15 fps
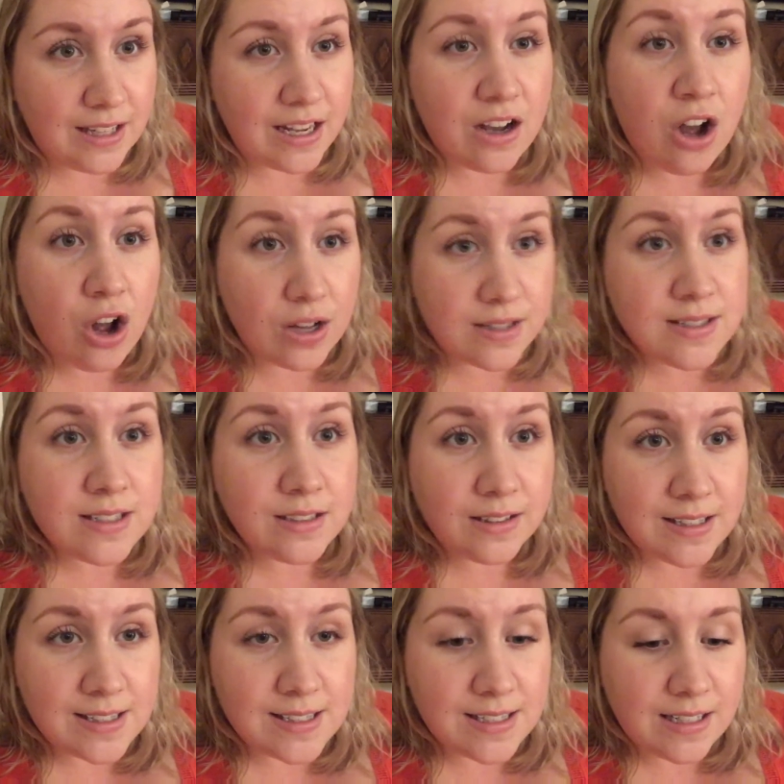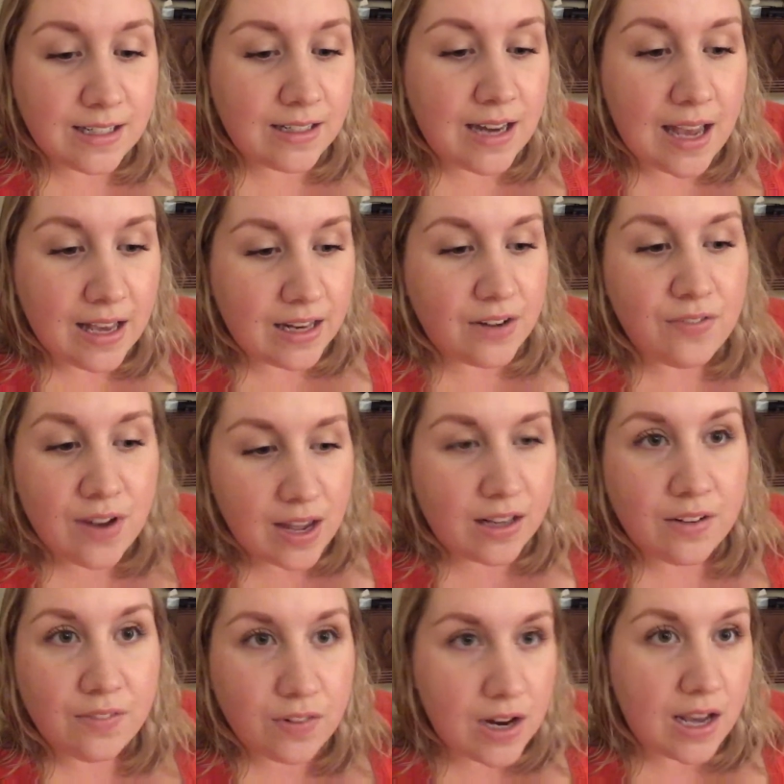like constantly seeing negative,
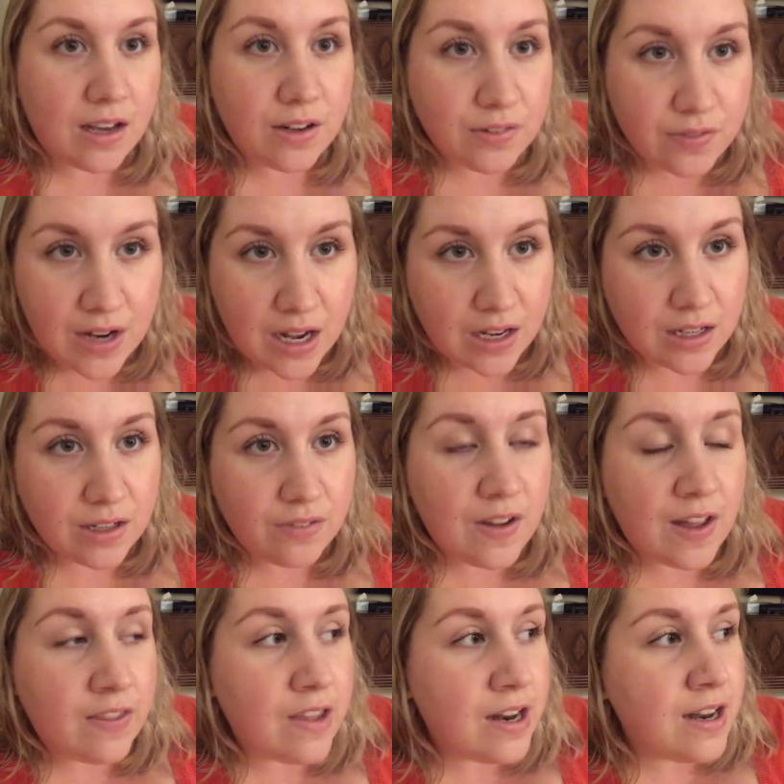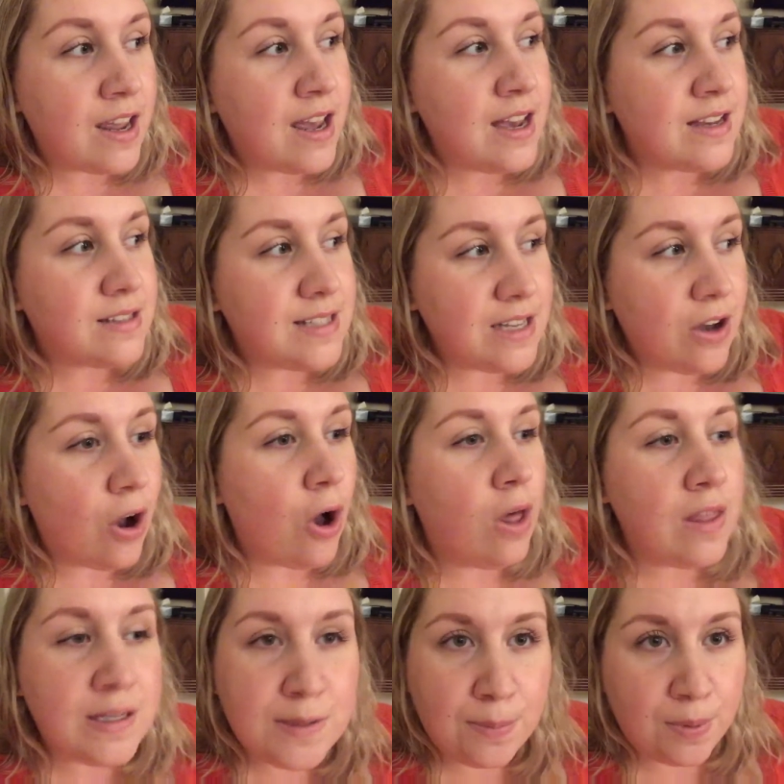and then seeing
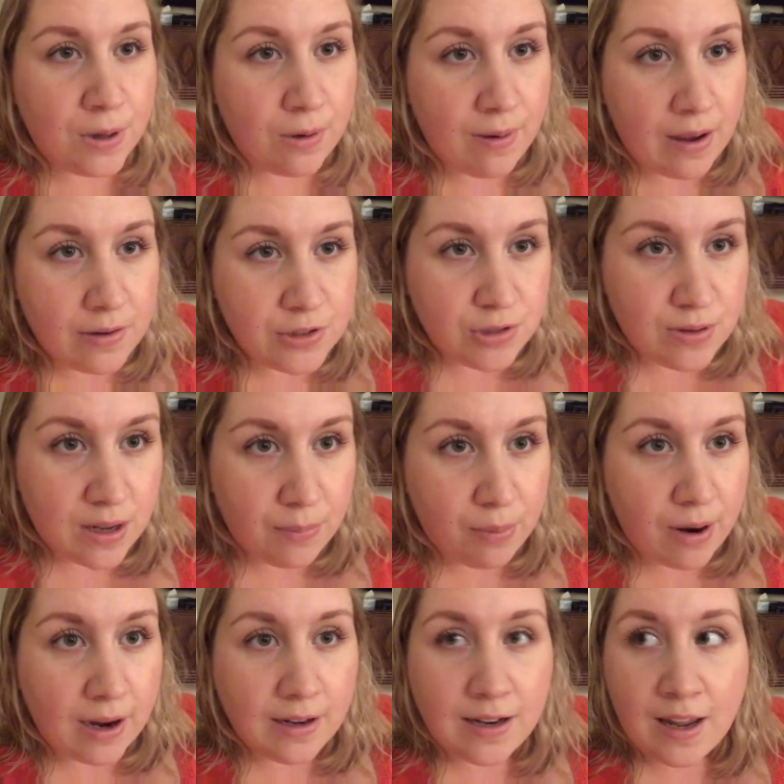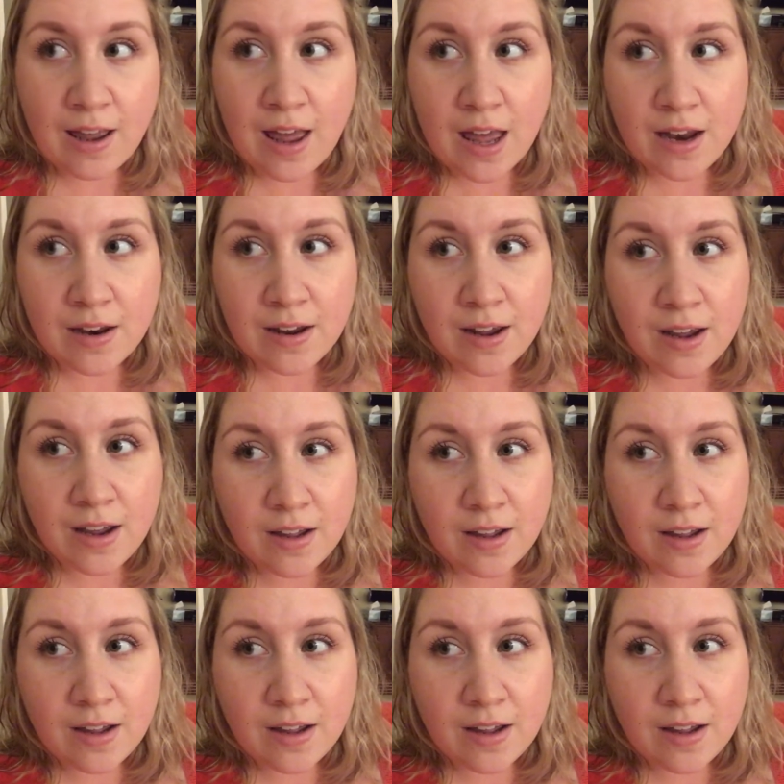all these people around you get pregnant and